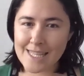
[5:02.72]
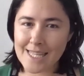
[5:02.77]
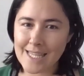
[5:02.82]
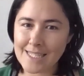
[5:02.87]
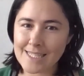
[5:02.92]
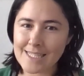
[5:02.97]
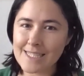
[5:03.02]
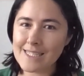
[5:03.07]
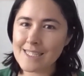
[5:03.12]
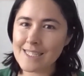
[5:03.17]

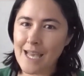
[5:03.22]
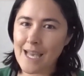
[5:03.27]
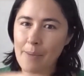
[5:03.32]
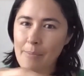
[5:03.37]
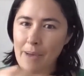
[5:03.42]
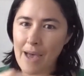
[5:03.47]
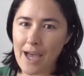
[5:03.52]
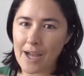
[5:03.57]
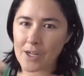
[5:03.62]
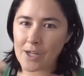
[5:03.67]
that's
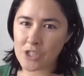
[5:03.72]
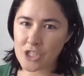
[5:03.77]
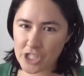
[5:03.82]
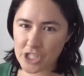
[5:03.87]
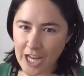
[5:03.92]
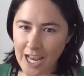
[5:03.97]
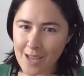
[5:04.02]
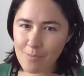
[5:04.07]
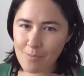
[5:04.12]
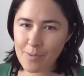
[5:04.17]
about
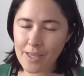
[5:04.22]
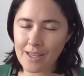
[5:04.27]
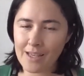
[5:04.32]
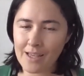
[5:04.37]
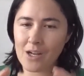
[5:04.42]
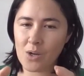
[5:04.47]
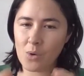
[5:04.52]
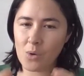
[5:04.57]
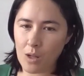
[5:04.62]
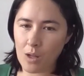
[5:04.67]
shaping
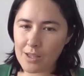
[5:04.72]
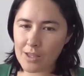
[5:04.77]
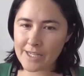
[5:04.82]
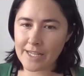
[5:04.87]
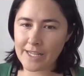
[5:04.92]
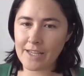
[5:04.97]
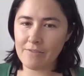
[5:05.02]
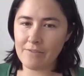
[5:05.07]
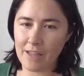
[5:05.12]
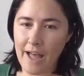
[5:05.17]
a
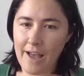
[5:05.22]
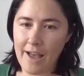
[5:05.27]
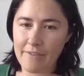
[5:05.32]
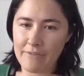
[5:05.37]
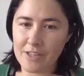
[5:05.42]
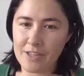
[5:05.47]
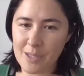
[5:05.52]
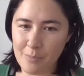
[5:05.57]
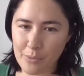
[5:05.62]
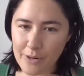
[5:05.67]
quality of life
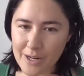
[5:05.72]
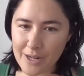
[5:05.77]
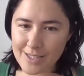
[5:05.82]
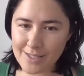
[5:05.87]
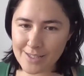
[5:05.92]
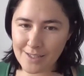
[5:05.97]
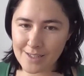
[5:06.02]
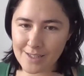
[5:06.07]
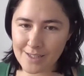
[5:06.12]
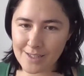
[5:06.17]
in the
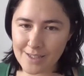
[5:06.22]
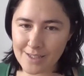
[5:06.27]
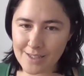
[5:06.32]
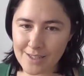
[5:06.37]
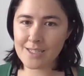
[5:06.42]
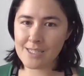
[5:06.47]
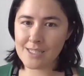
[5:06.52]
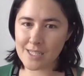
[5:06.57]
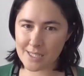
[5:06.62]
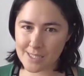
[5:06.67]
present
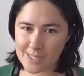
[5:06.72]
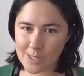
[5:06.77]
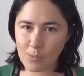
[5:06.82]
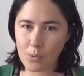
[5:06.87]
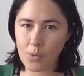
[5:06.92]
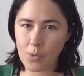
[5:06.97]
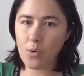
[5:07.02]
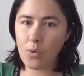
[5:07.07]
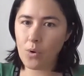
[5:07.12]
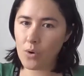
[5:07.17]
to
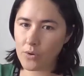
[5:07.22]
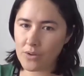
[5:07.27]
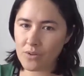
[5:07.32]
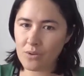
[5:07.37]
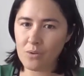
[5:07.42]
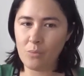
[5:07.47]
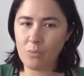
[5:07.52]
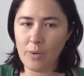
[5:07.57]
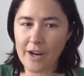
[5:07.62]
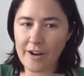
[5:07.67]
support
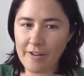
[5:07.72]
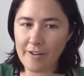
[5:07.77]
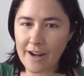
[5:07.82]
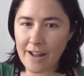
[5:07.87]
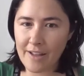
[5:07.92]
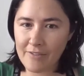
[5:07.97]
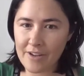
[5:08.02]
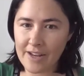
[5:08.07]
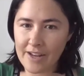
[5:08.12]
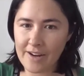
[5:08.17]

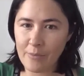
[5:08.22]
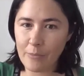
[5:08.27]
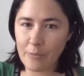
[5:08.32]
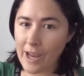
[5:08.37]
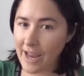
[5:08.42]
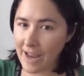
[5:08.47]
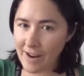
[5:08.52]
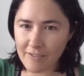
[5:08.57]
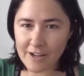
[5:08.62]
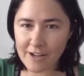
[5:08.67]

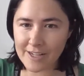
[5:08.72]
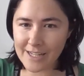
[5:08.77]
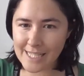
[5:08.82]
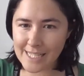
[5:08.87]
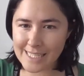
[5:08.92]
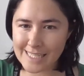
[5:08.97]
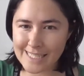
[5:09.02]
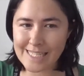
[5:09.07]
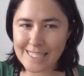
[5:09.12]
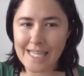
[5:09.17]
wherever it
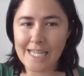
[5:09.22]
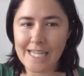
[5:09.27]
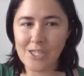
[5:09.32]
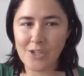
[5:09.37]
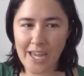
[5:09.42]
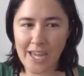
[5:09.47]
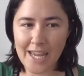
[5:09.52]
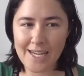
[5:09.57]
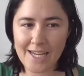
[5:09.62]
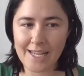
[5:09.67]
is that
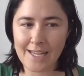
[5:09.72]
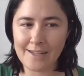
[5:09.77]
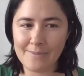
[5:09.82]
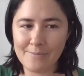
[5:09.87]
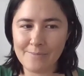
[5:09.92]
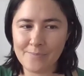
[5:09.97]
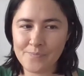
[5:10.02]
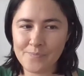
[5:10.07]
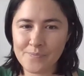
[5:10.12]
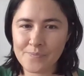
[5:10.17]
you're
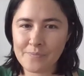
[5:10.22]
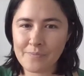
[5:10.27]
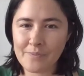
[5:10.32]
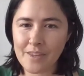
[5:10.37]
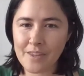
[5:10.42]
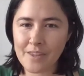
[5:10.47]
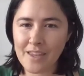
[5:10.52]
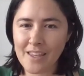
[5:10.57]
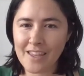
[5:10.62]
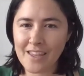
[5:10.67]
heading.
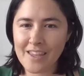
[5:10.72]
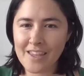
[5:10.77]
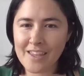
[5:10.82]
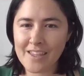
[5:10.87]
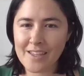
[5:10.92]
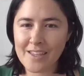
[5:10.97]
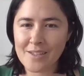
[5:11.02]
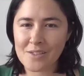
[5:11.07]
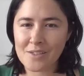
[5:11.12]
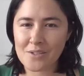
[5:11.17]

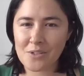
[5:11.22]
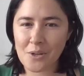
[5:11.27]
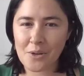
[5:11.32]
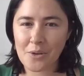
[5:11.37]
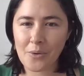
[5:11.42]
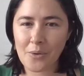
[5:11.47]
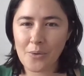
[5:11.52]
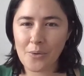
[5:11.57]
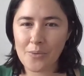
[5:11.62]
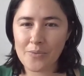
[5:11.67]

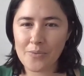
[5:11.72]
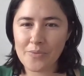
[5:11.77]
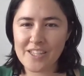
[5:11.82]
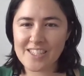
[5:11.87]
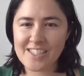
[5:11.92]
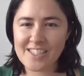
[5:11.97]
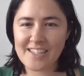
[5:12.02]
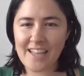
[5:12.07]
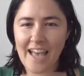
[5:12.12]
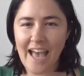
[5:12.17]
So
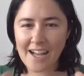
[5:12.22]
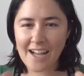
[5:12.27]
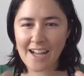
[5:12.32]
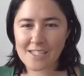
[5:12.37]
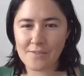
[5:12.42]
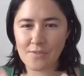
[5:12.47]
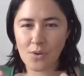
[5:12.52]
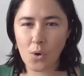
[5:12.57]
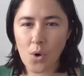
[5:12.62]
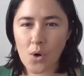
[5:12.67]
this
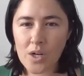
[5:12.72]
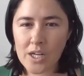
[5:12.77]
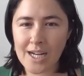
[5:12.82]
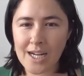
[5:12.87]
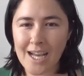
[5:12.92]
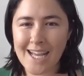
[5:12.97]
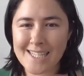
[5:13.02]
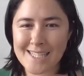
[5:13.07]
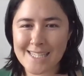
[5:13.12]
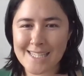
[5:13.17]
act of
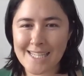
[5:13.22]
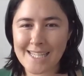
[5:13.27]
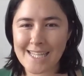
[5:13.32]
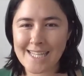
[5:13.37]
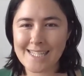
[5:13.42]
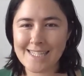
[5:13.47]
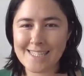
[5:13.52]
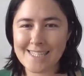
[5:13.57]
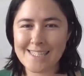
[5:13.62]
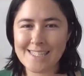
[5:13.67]
organising
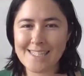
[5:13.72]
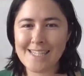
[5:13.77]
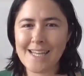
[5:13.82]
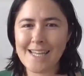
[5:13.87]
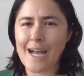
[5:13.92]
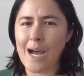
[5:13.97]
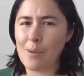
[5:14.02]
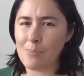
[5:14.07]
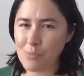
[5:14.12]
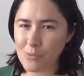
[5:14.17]
is
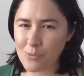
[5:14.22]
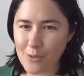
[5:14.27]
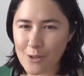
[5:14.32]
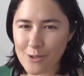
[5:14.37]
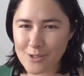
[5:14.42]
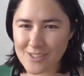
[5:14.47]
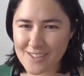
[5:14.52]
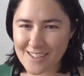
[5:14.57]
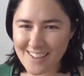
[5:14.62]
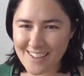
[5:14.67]
a
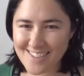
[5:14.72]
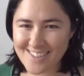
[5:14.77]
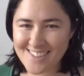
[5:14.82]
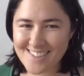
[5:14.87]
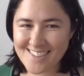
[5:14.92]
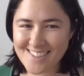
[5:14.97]
process.